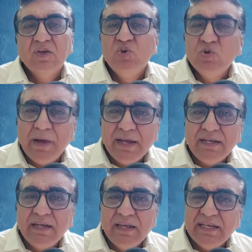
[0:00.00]
You
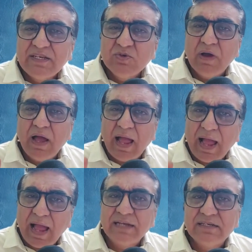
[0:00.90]
might need to
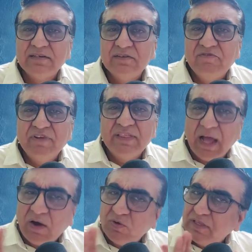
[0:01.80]
act
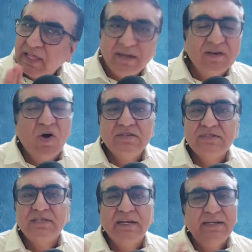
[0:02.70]
without their
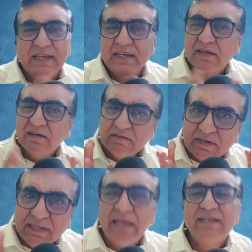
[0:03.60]
consent and
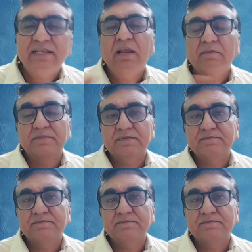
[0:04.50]
get help.